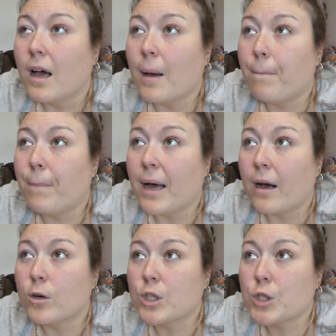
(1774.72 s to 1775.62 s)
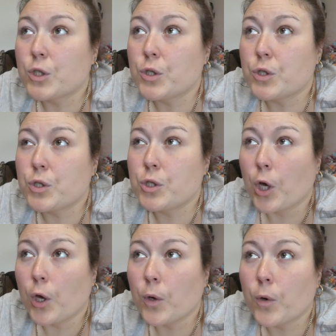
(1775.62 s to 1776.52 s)
about
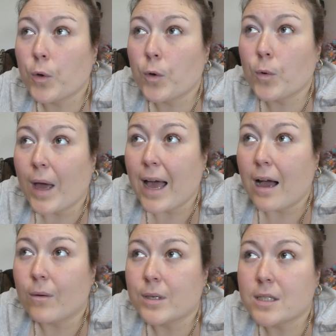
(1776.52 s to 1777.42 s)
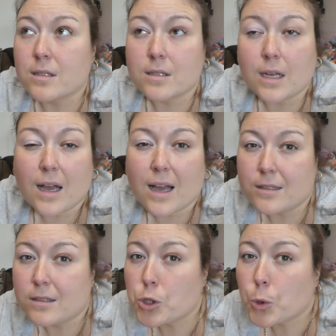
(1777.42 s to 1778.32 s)
two hours
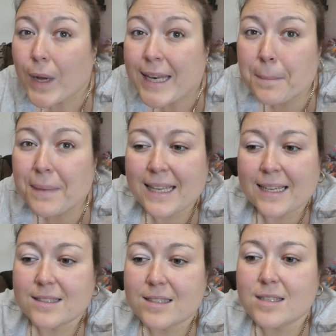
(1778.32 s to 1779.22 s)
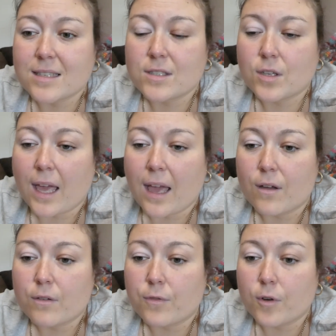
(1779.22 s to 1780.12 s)
and 20 minutes to
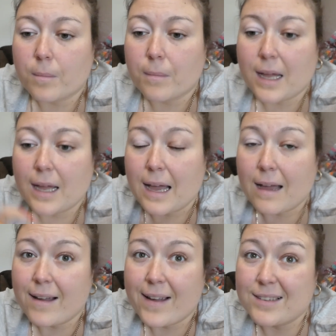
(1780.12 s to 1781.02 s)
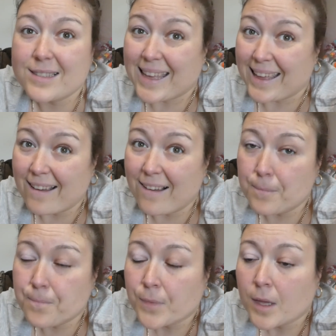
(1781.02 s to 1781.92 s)
get from our house
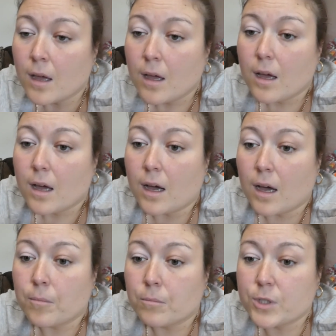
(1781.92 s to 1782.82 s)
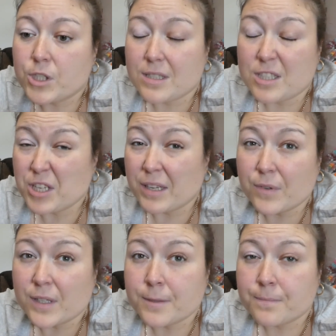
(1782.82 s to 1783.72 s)
here um, which is in
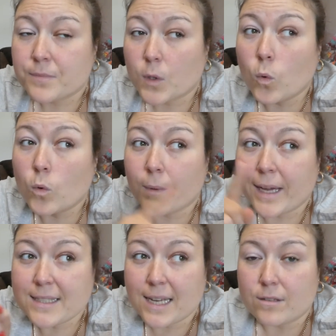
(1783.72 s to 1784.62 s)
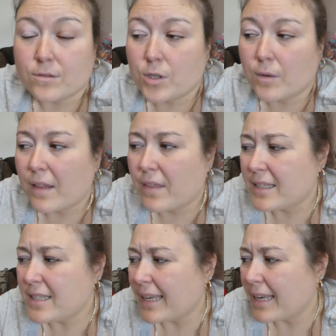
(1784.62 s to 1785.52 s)
Chingford, all the way down to,
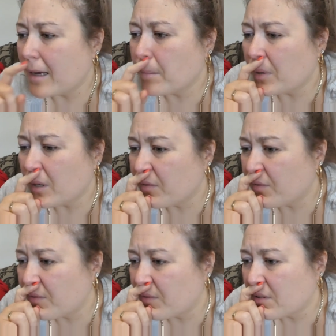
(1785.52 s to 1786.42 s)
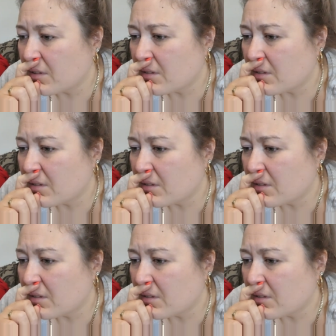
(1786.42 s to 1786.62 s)
is it Lambeth?